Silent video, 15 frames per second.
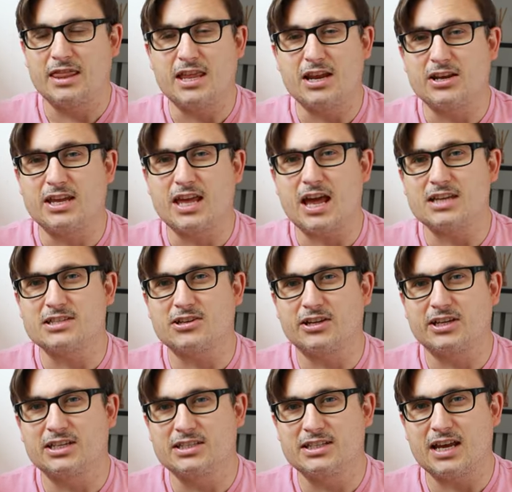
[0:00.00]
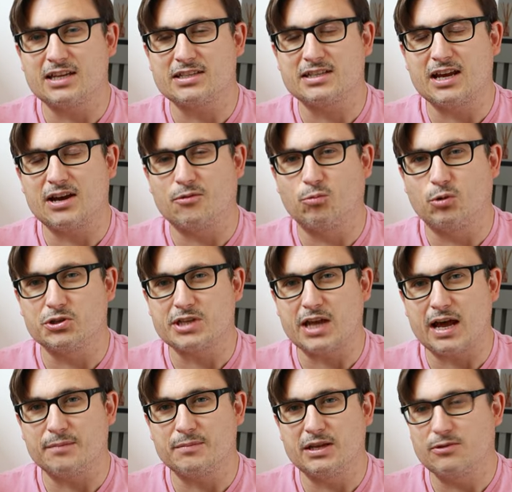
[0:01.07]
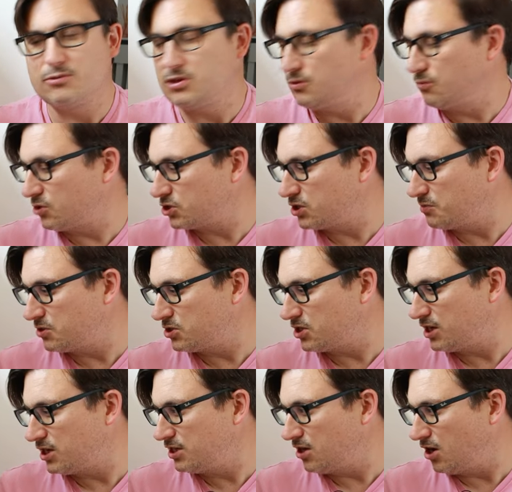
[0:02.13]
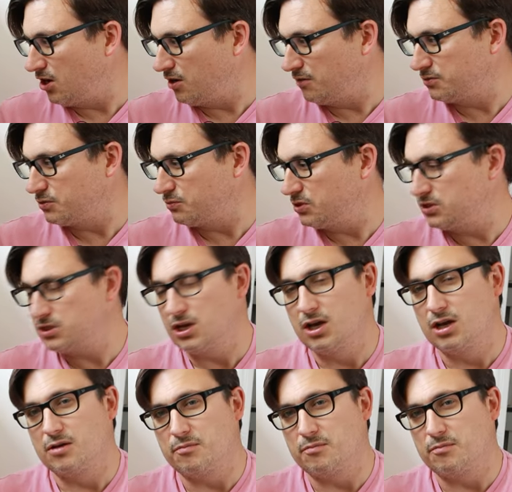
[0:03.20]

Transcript: And then I guess I can test out what's happening with the washing machine afterwards